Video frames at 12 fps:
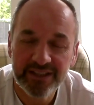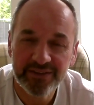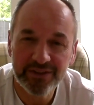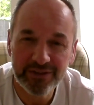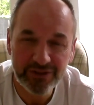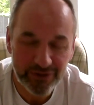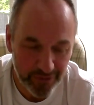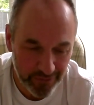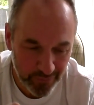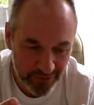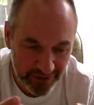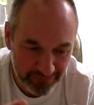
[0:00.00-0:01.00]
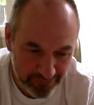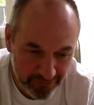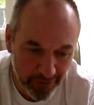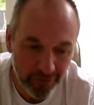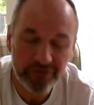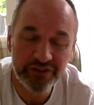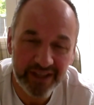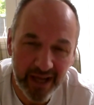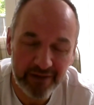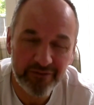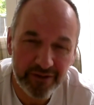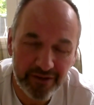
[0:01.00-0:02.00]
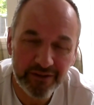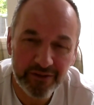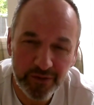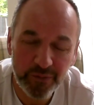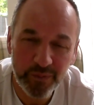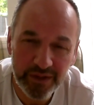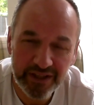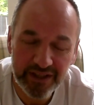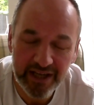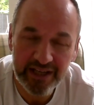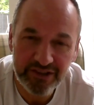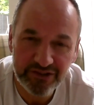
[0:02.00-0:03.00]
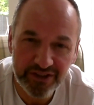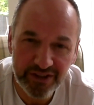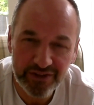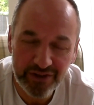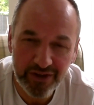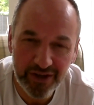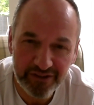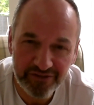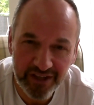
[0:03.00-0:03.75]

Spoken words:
That God was involved in everything that we engaged in life.